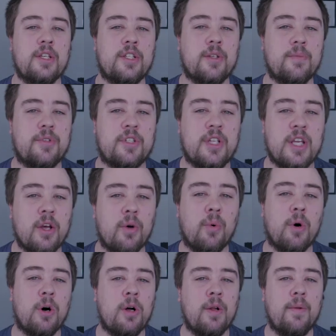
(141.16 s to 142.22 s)
some steel
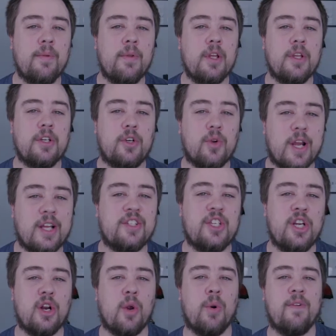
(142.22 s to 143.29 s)
wool, grade
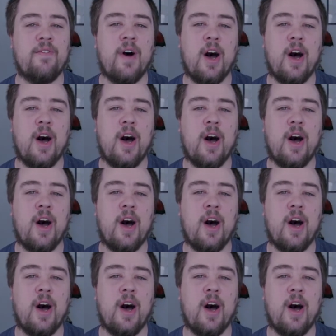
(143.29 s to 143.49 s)
0 or